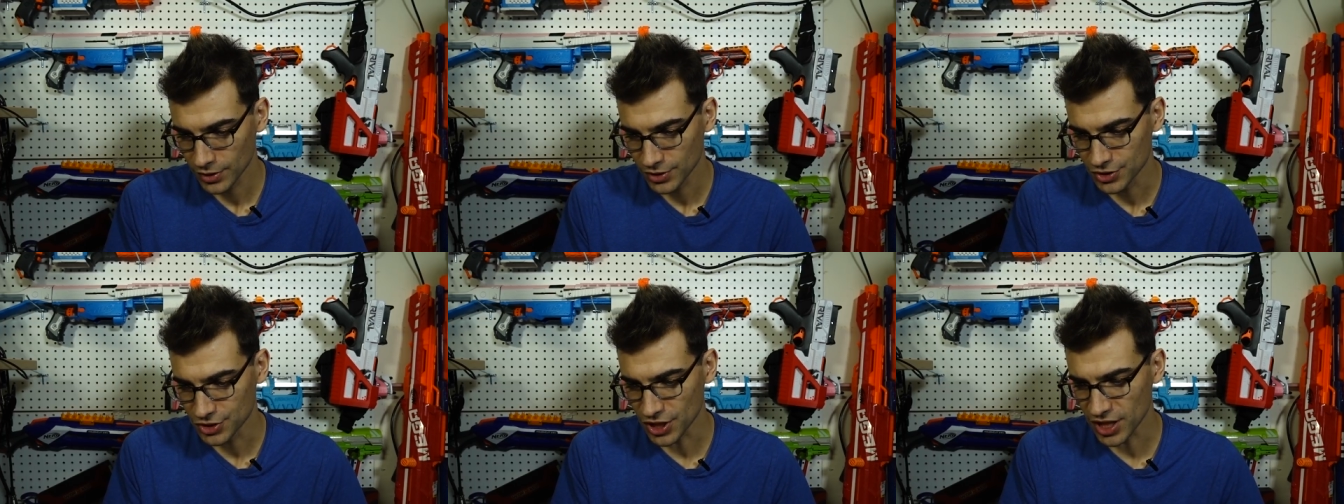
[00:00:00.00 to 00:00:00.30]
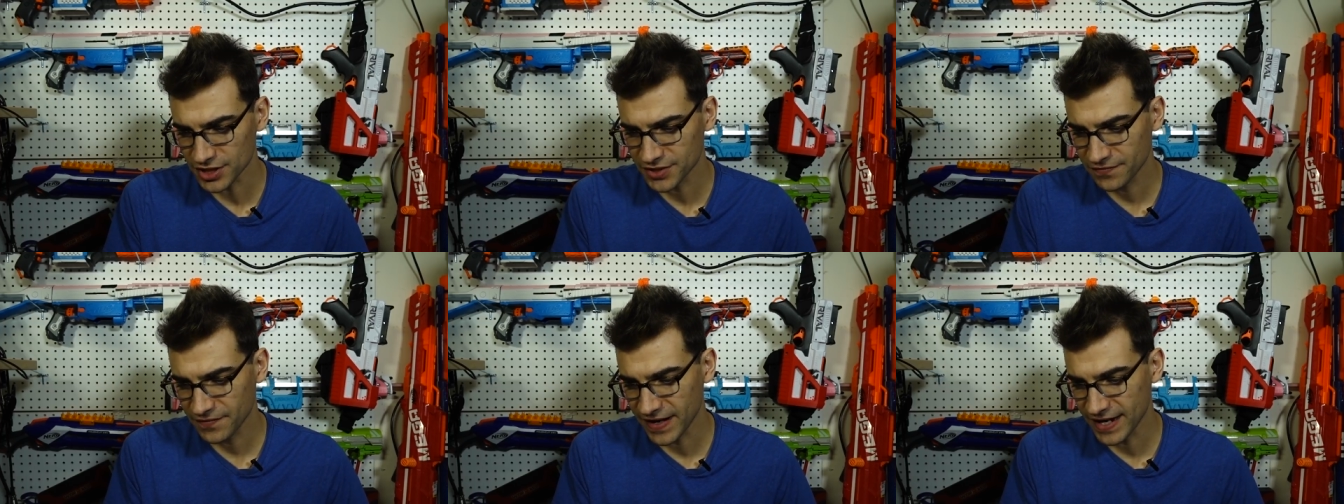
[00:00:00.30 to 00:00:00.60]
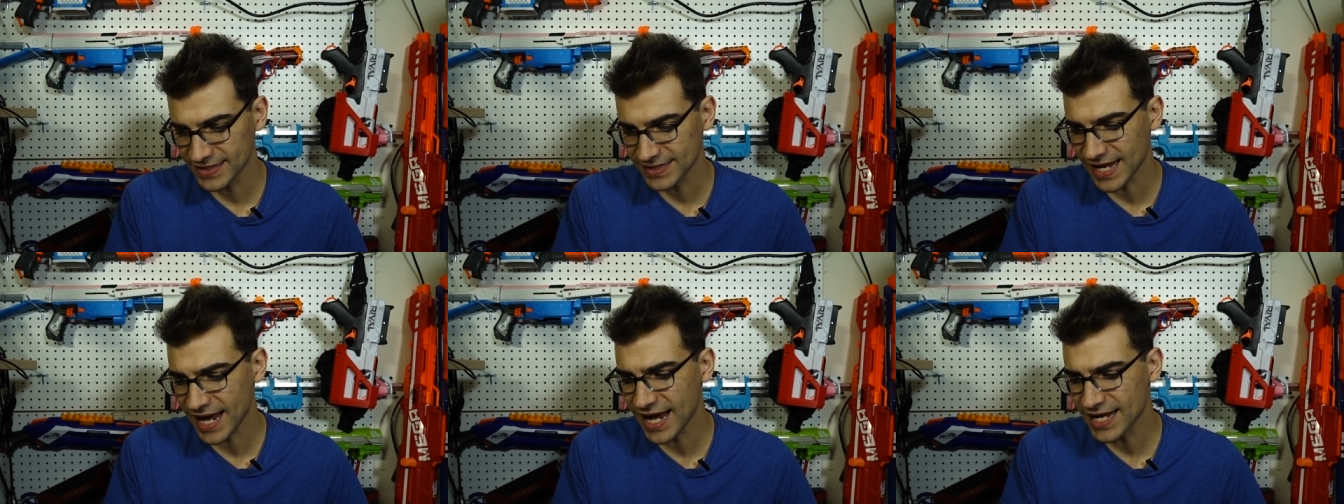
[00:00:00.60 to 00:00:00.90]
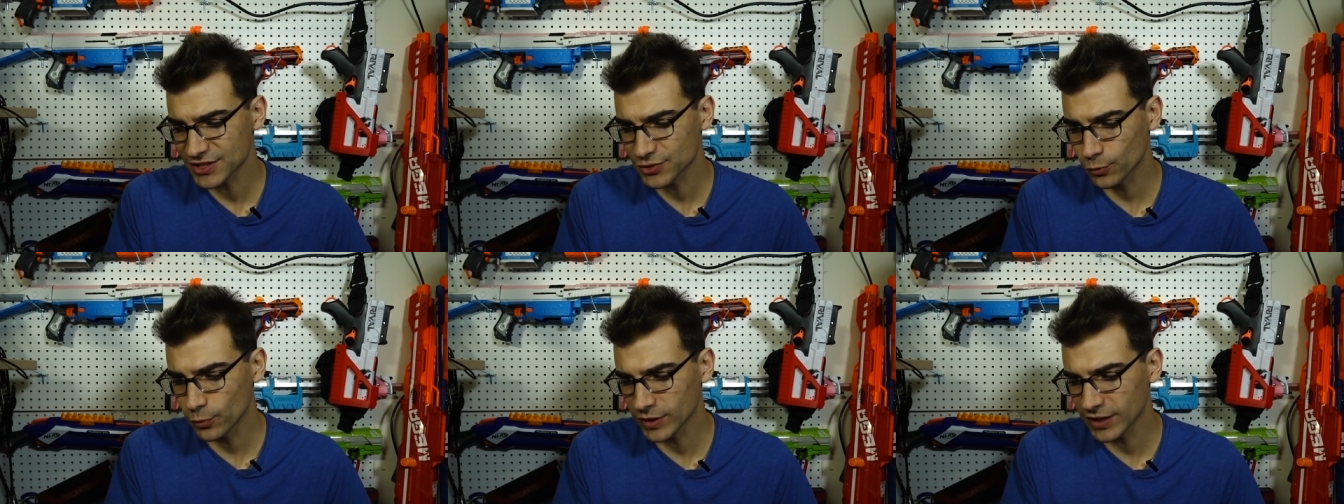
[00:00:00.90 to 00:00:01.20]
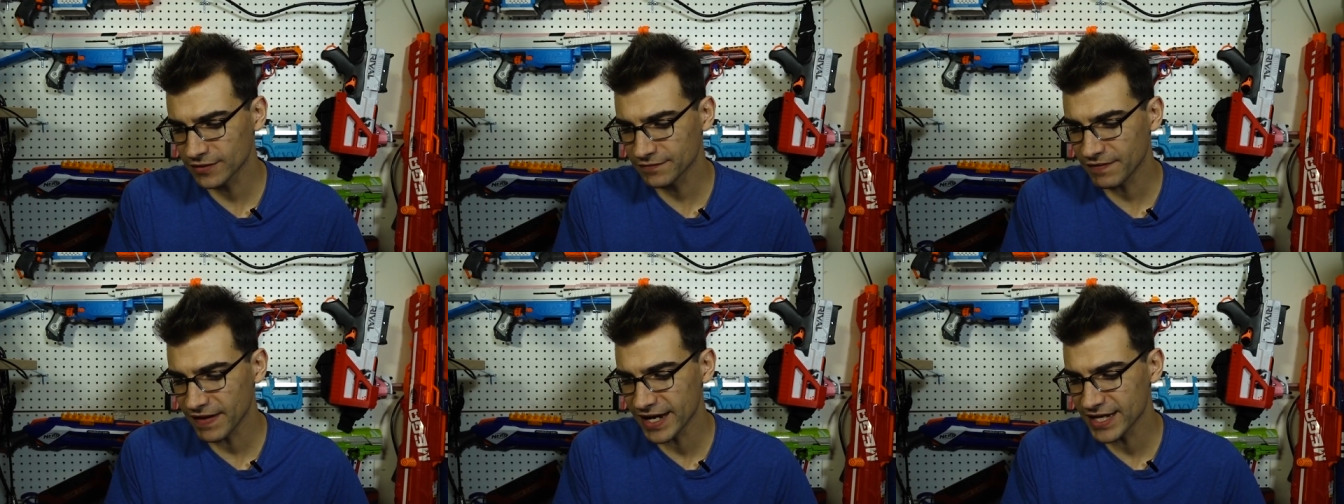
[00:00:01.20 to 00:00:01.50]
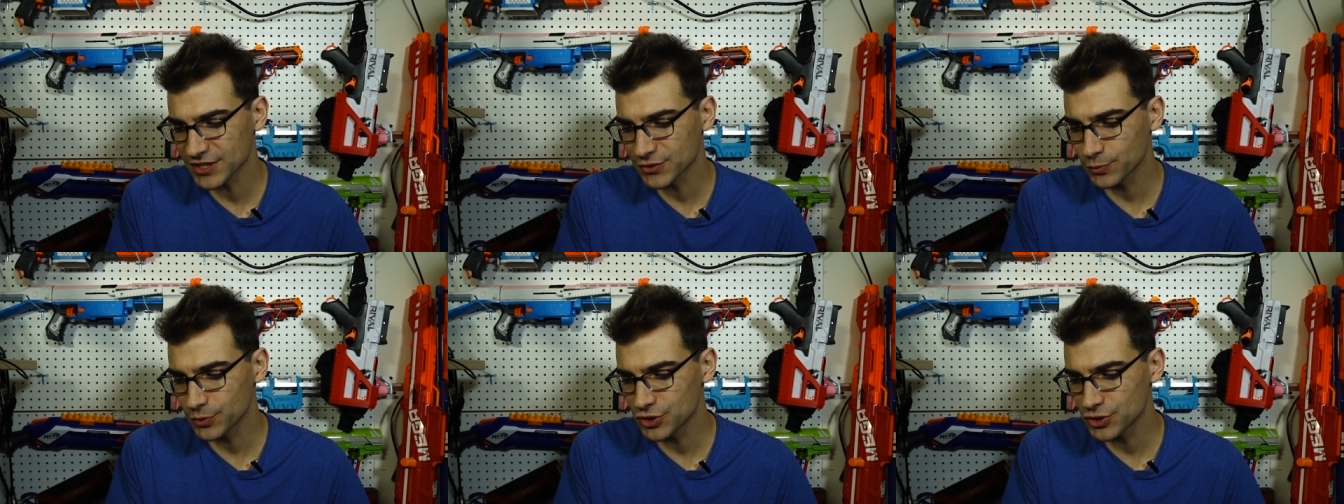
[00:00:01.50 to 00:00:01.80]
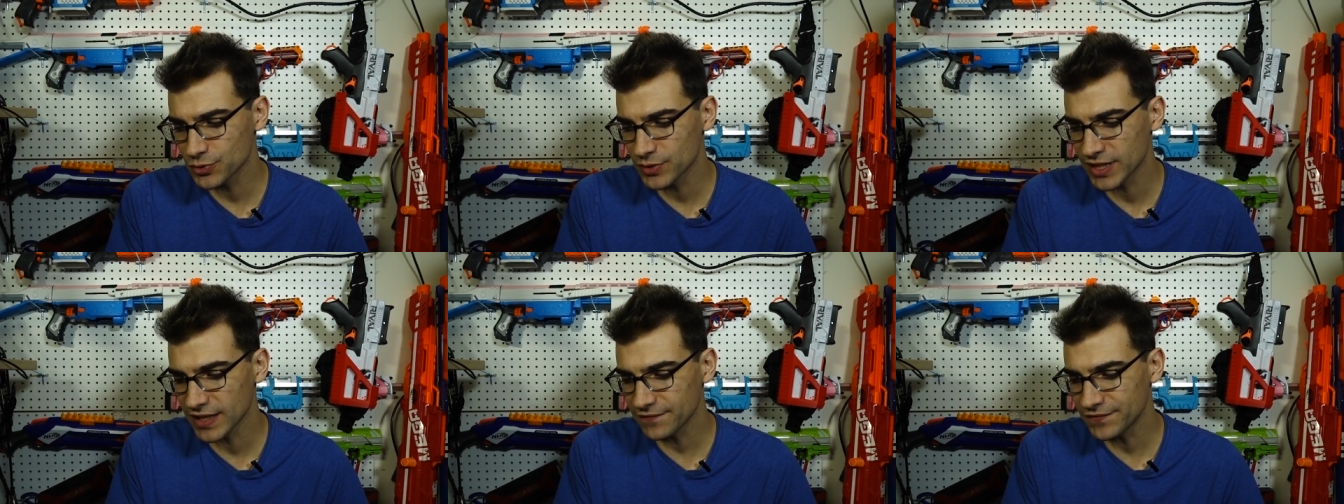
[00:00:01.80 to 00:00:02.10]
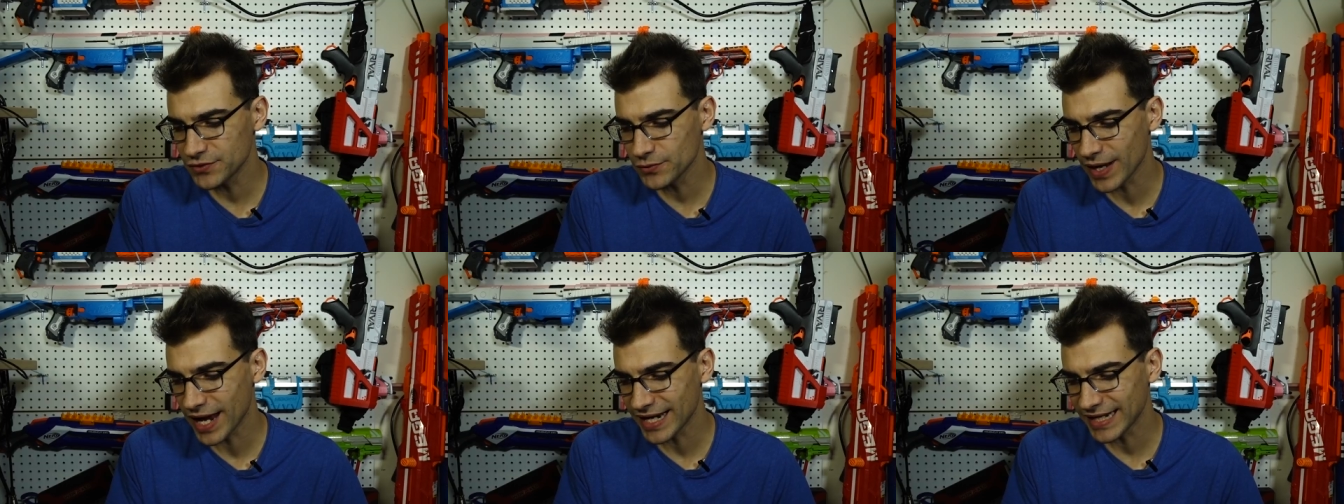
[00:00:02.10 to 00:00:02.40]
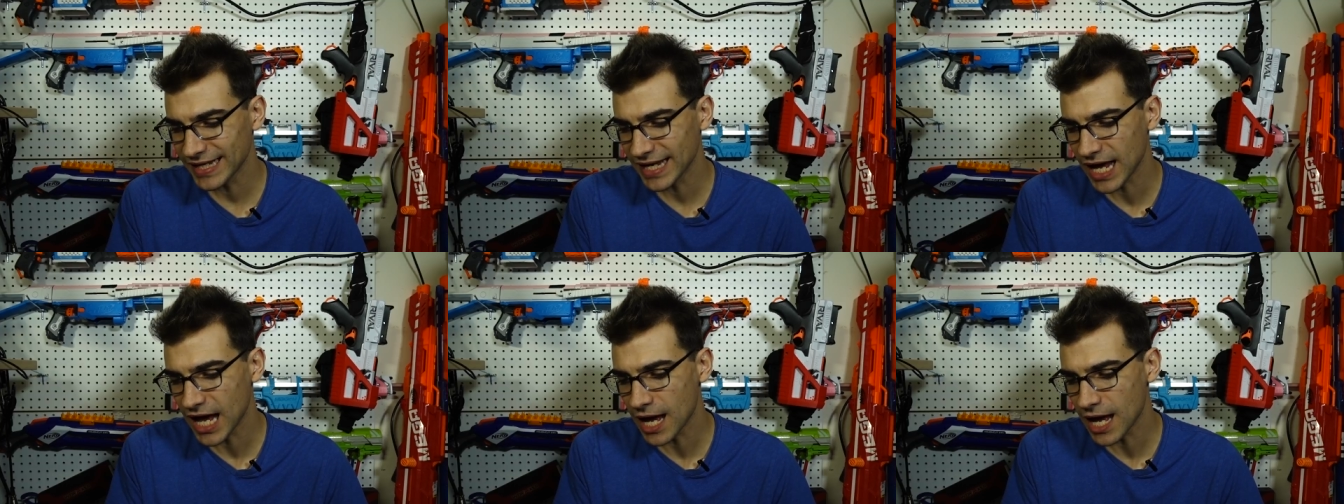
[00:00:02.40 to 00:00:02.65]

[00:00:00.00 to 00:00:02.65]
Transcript: Josh France asks, what advice would you give to any